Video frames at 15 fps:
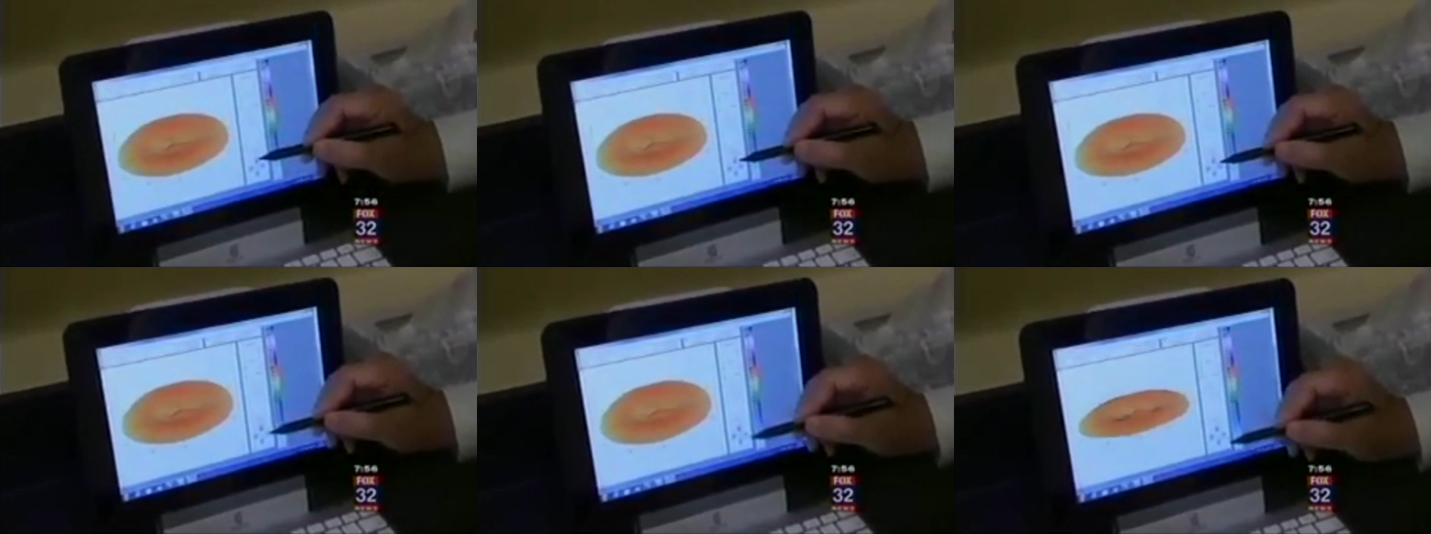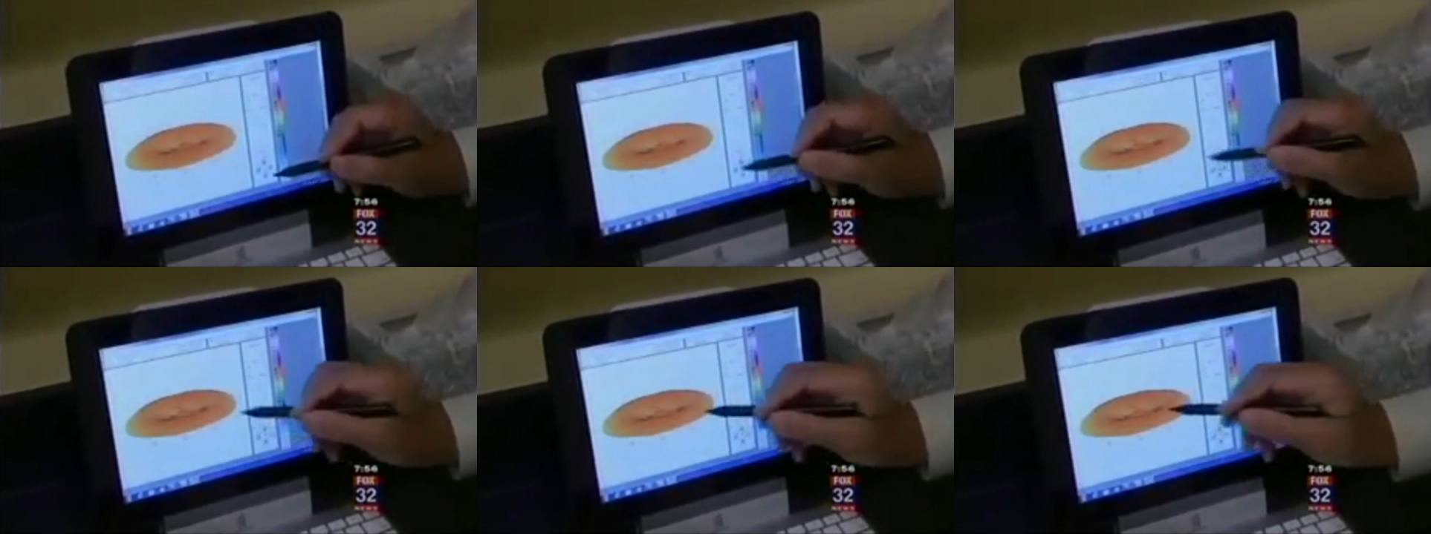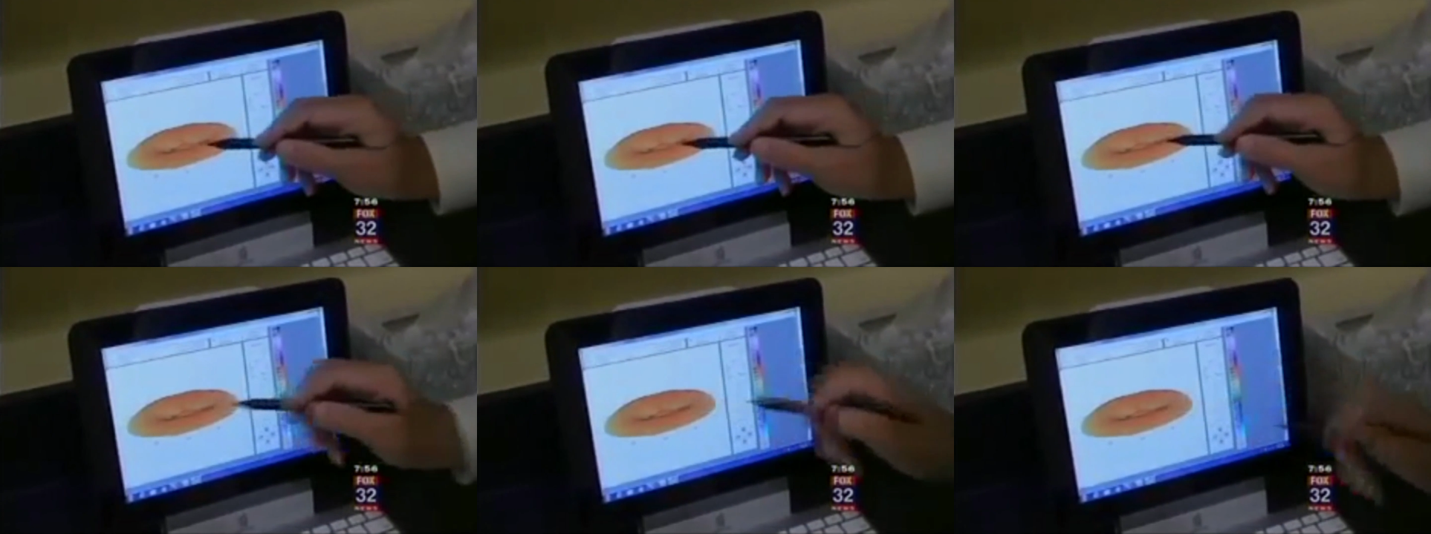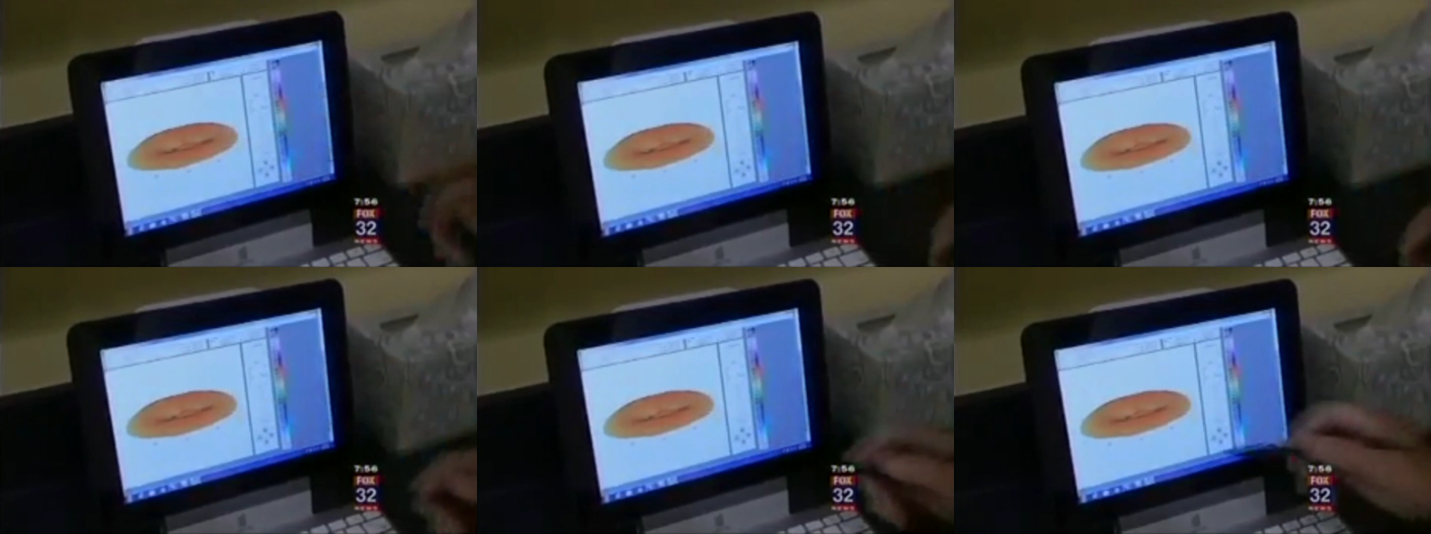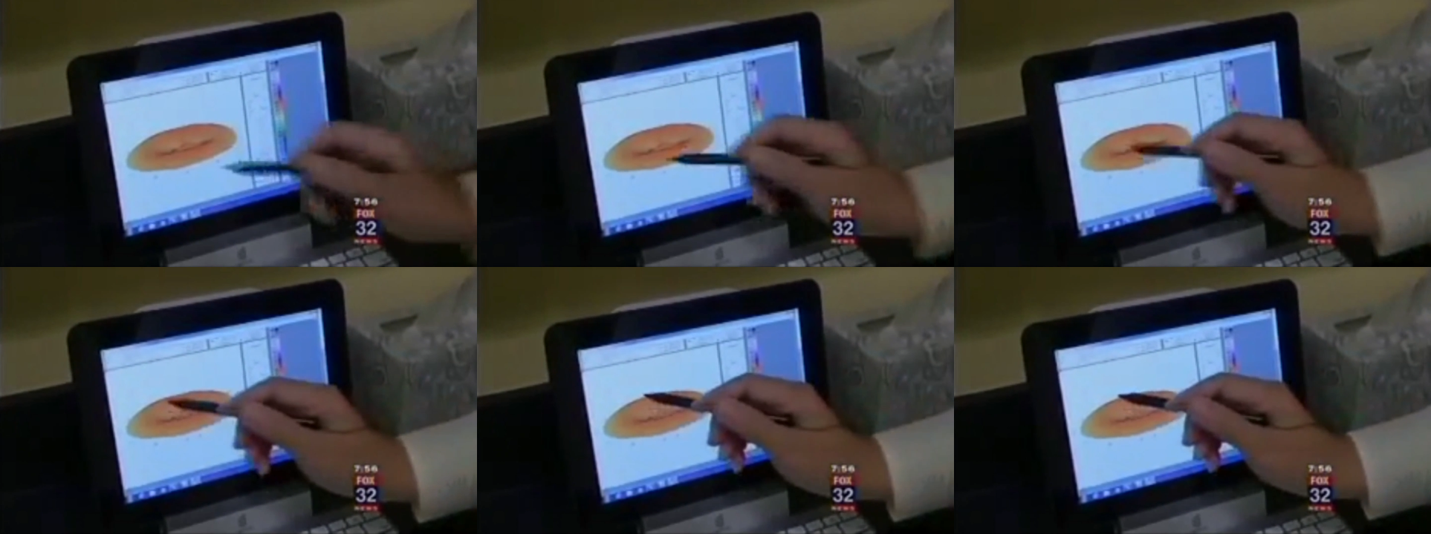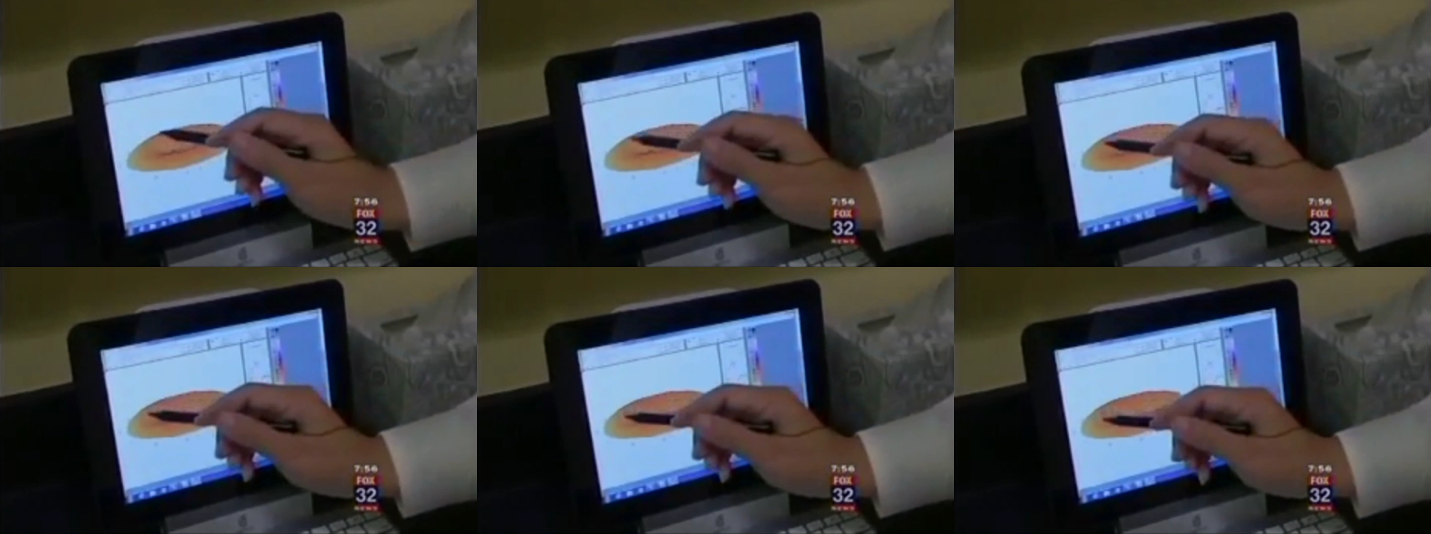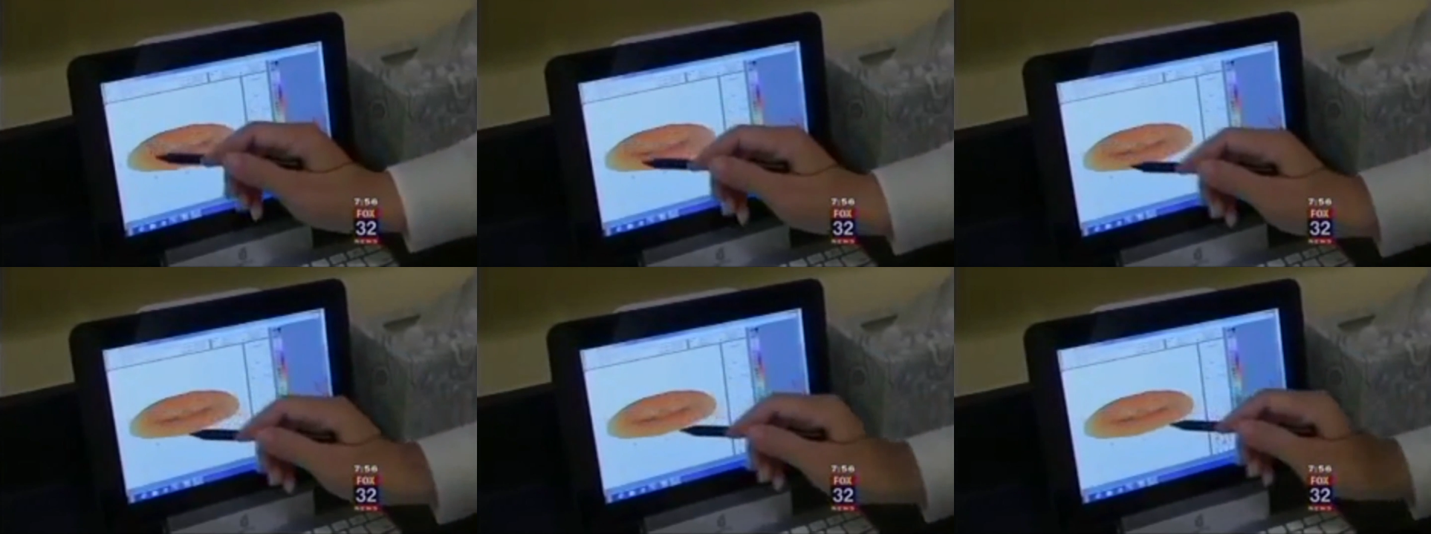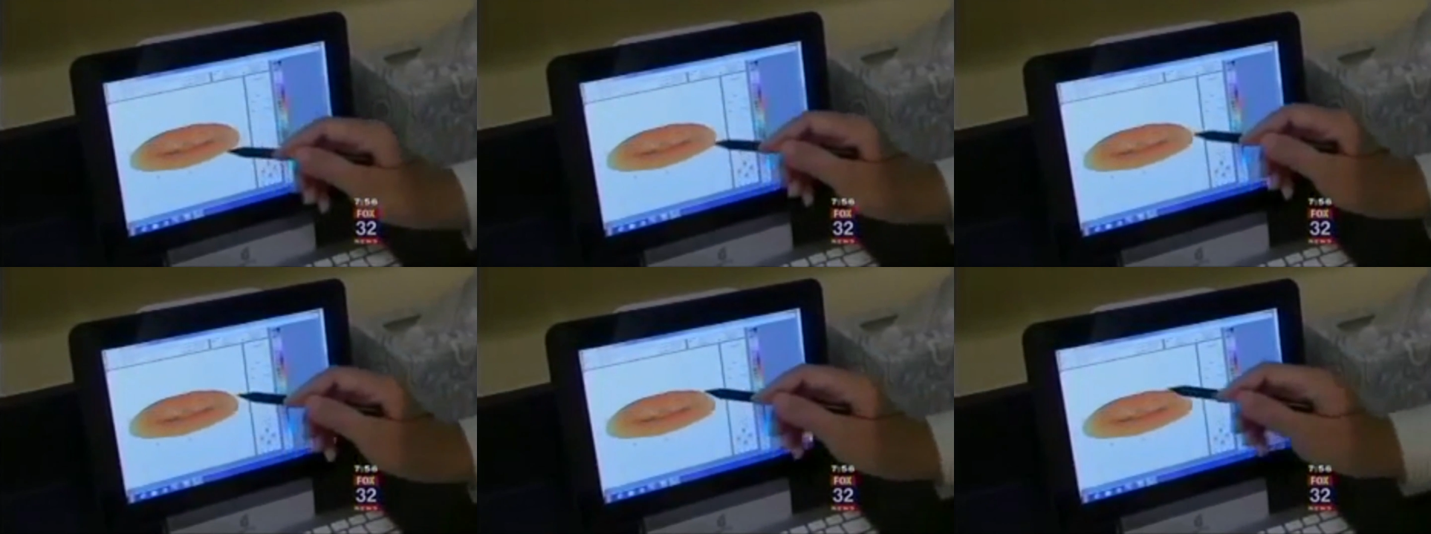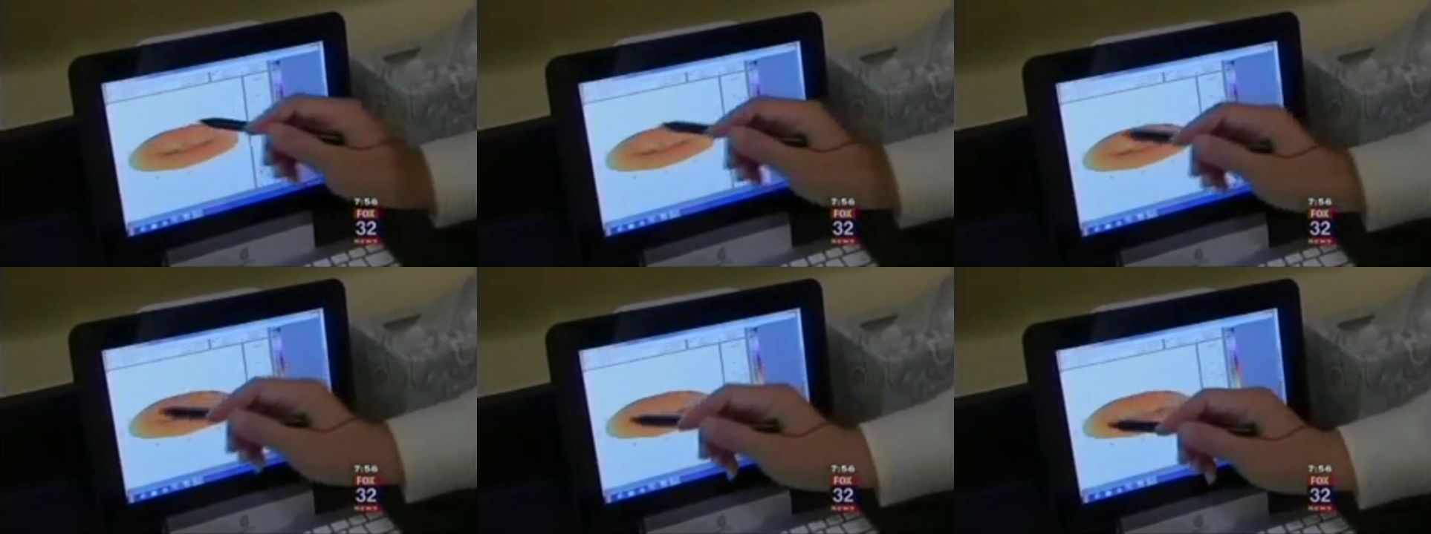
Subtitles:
(no speaker visible)